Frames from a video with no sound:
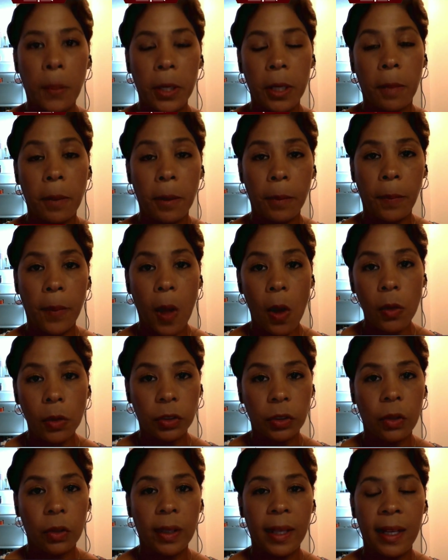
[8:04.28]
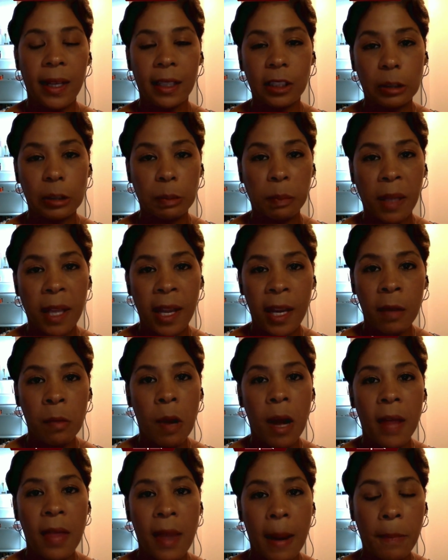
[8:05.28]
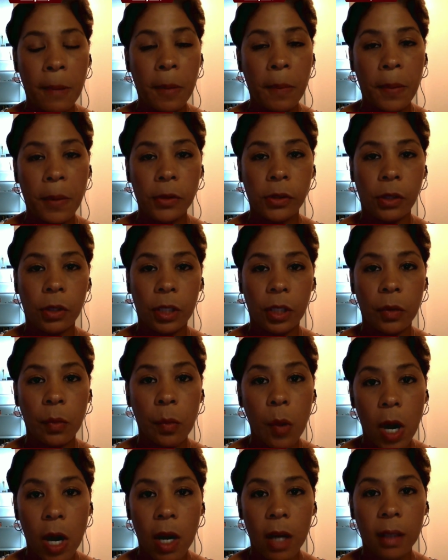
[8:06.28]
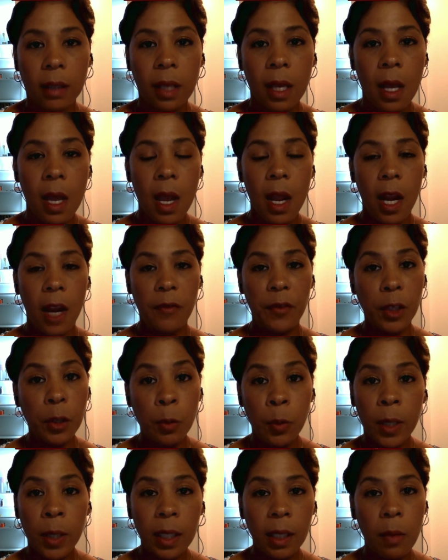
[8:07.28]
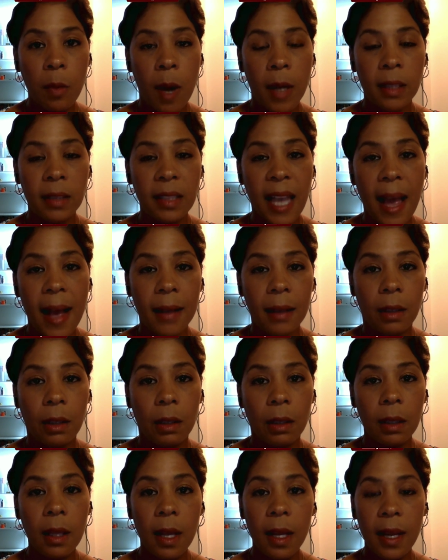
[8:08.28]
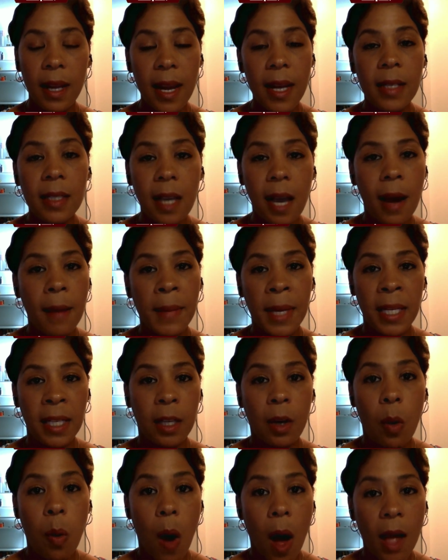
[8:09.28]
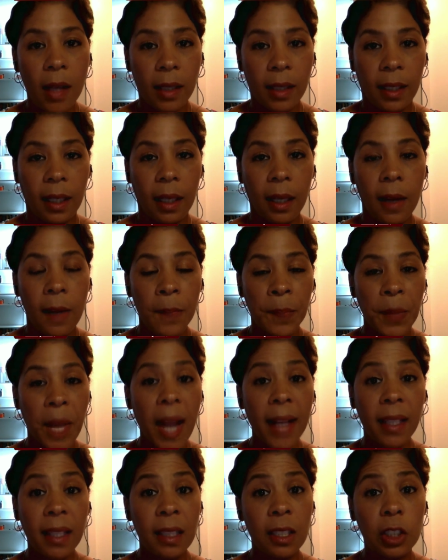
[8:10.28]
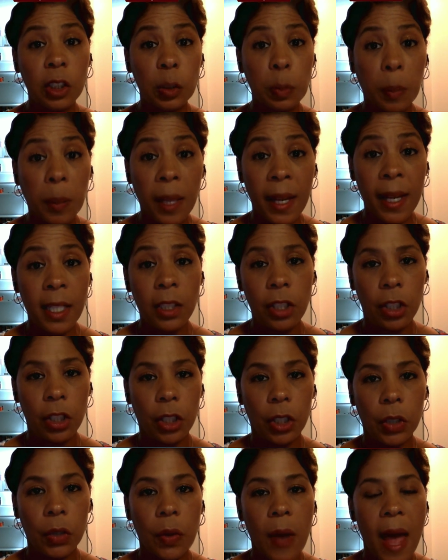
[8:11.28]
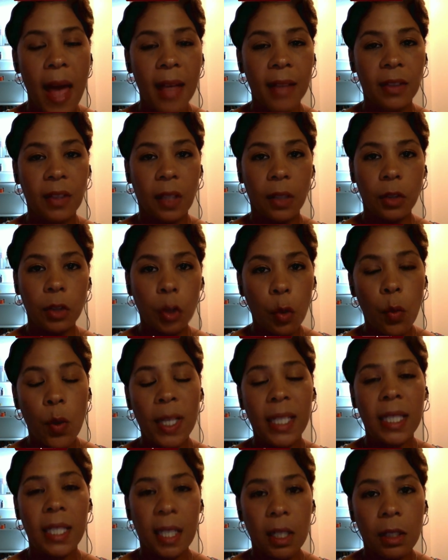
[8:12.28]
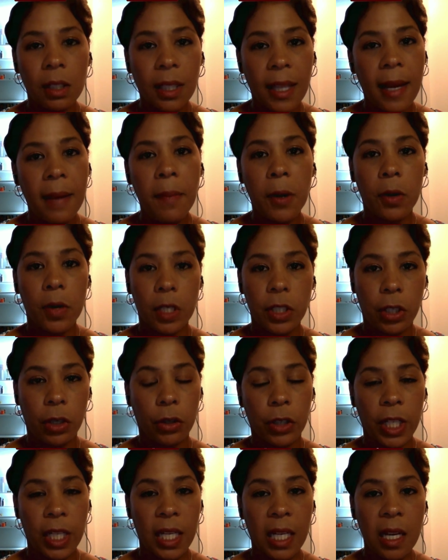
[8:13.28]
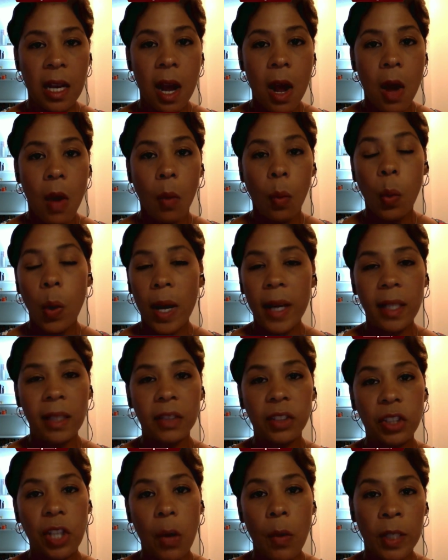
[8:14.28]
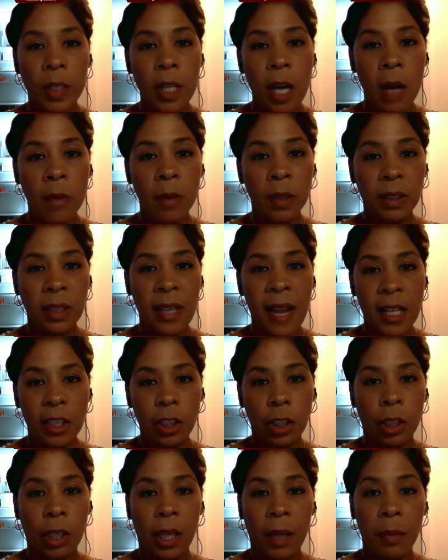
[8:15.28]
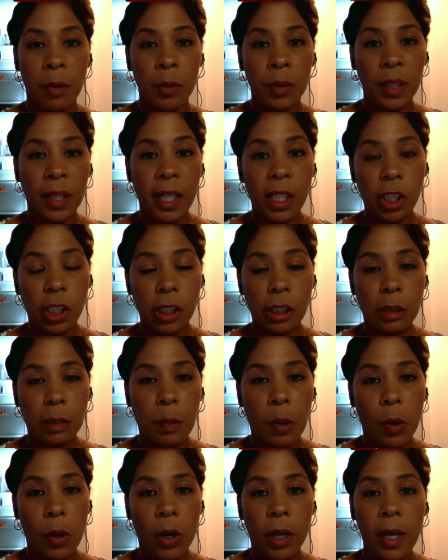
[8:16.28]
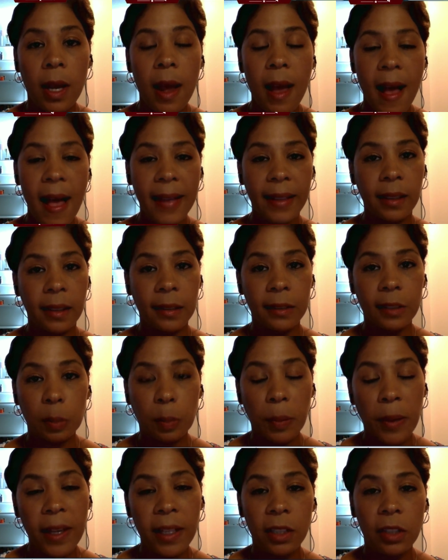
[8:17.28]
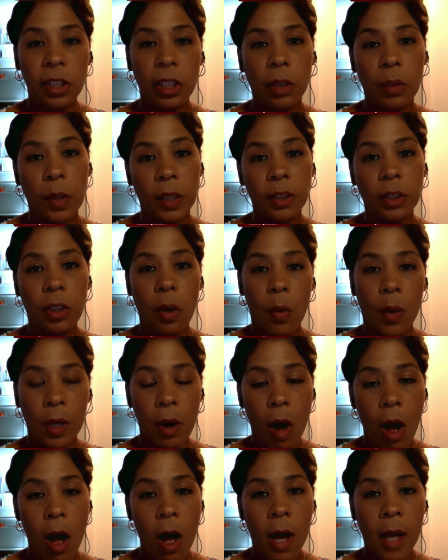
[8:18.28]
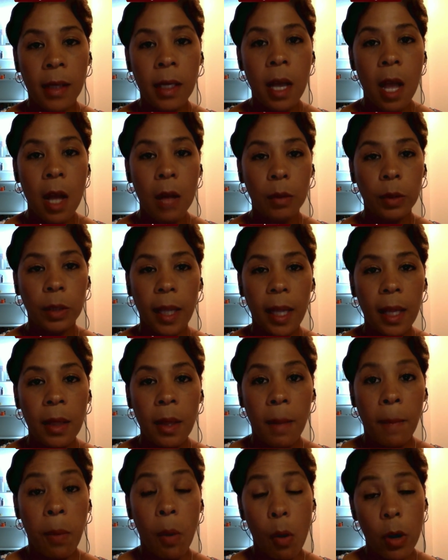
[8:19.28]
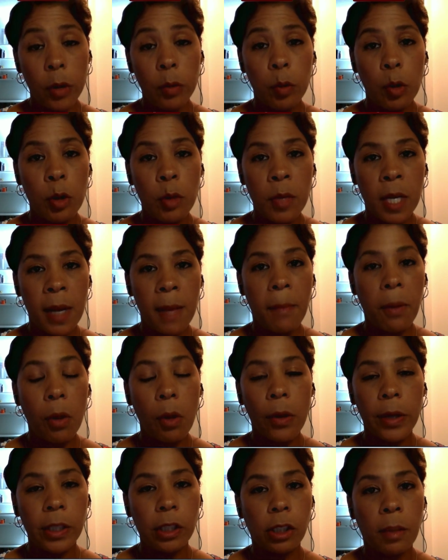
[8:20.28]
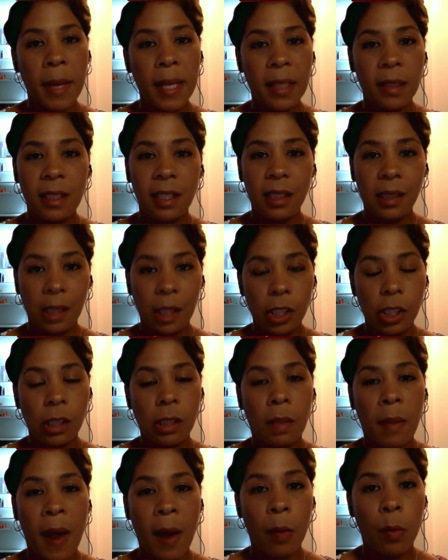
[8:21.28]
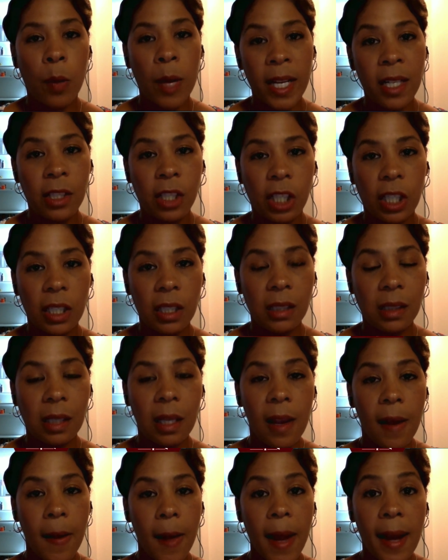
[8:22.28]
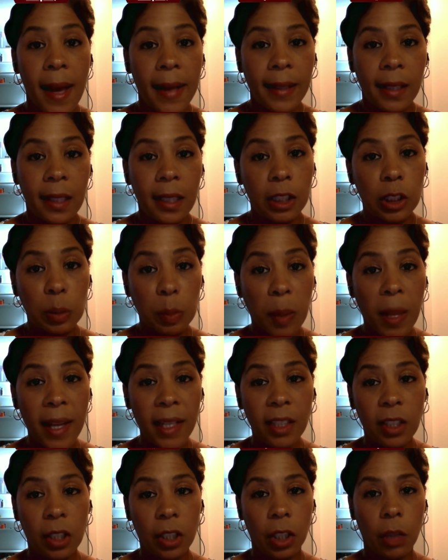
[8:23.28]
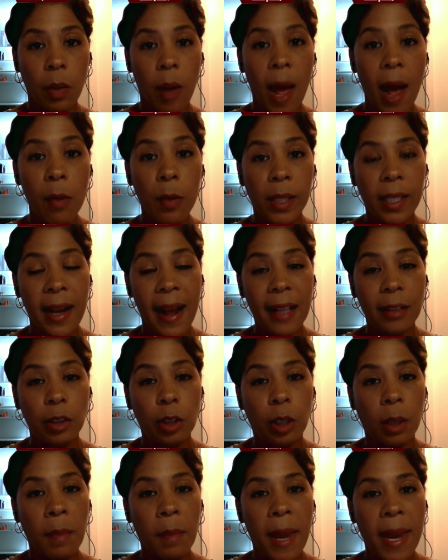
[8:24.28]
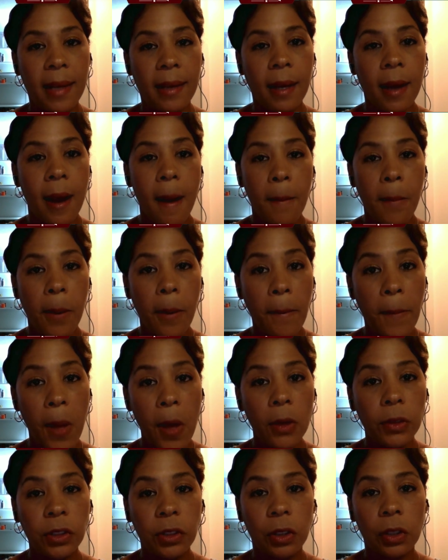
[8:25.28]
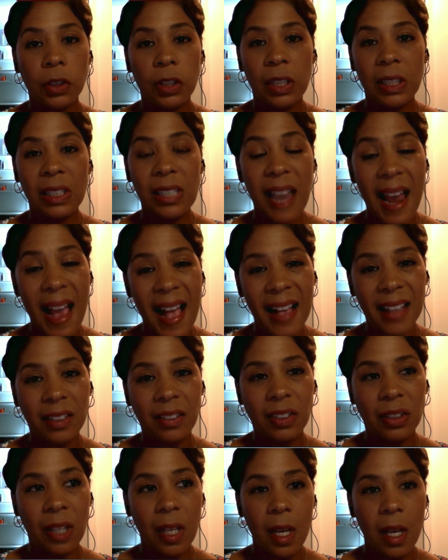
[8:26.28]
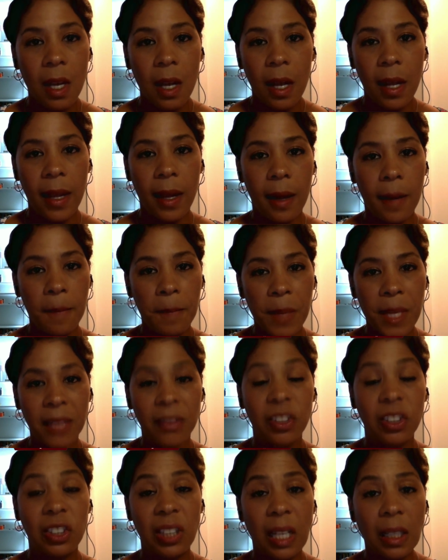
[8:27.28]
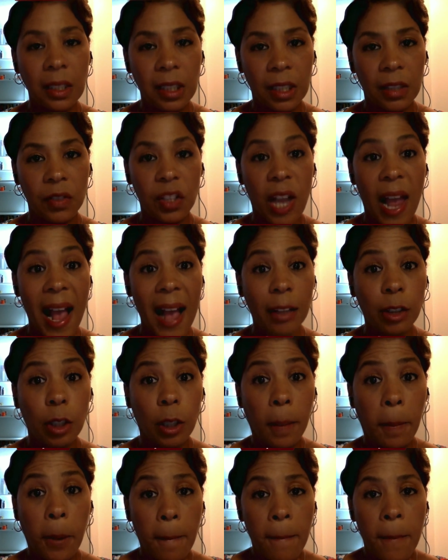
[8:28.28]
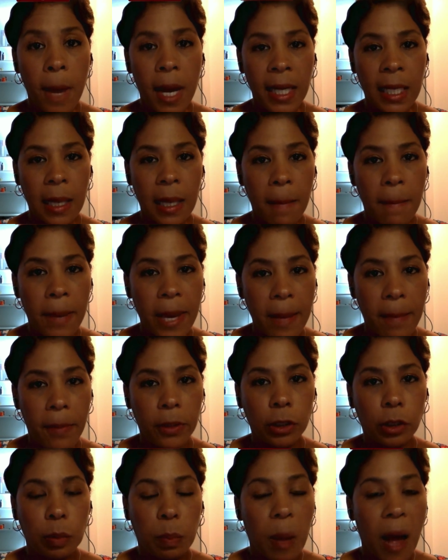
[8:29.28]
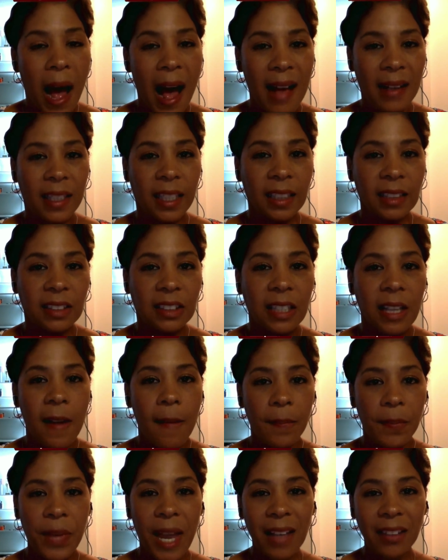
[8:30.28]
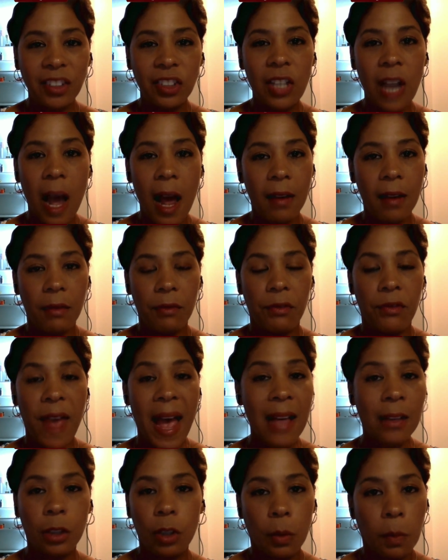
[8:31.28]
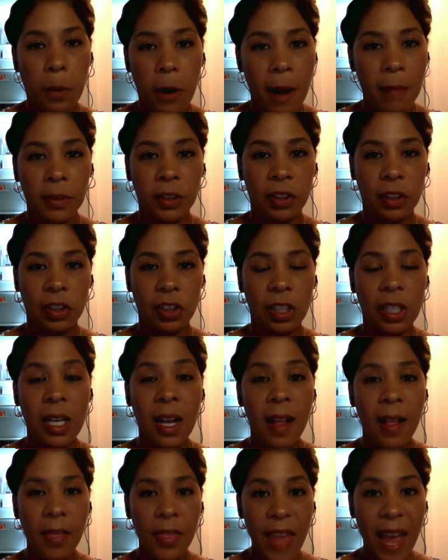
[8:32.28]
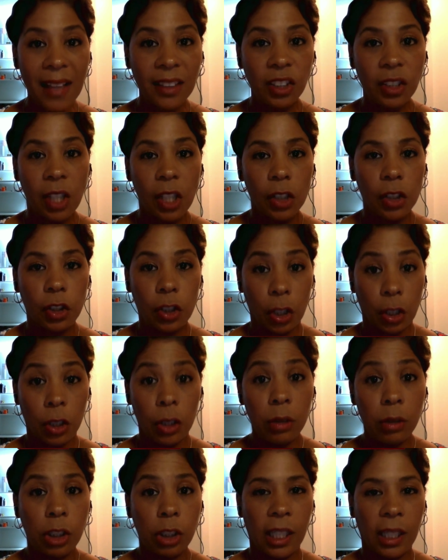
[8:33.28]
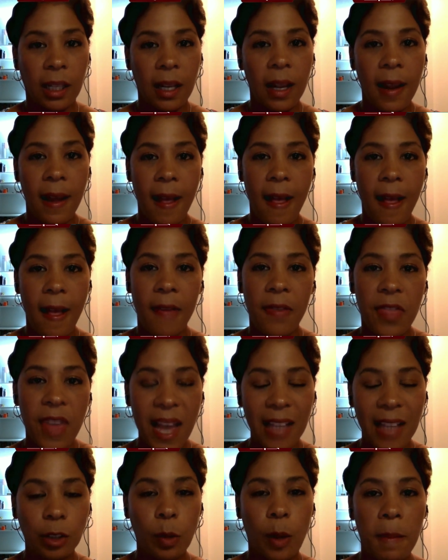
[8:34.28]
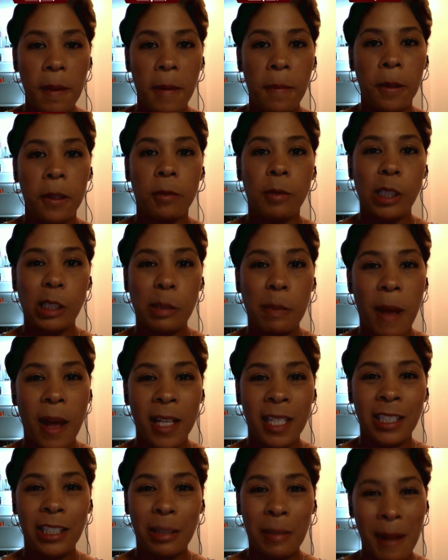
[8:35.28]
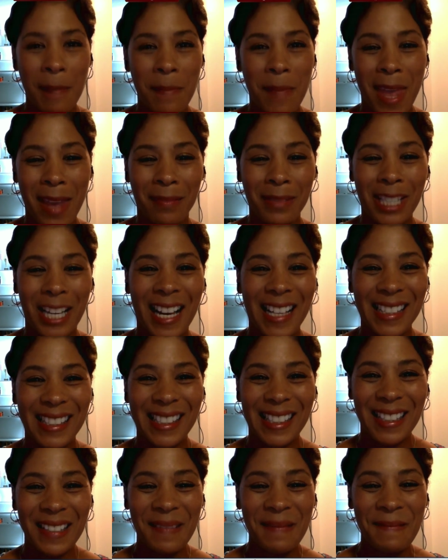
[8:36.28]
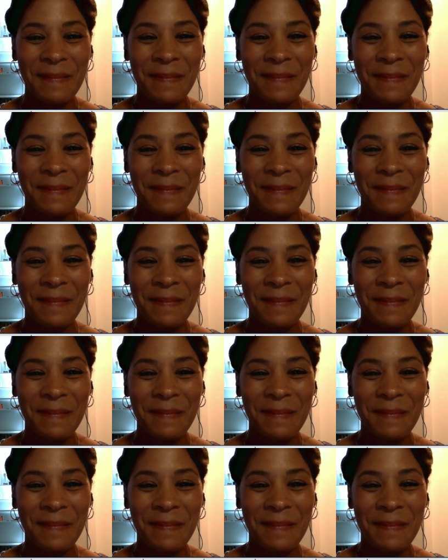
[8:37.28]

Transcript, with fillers: put a proposal and explain why that proposal can work. If you really want to tackle income inequality, I can explain to you as a 20 year labor attorney what is going on with the National Labor Relations Board. I can explain to you what's going on in the boardroom and employers are making decisions about wages. And I can explain to you how we can actually make proposals and tax um, incentives to actually put money in people's pockets. That's not value proposition, that's solution. And that's why people are responding to my PAM chats.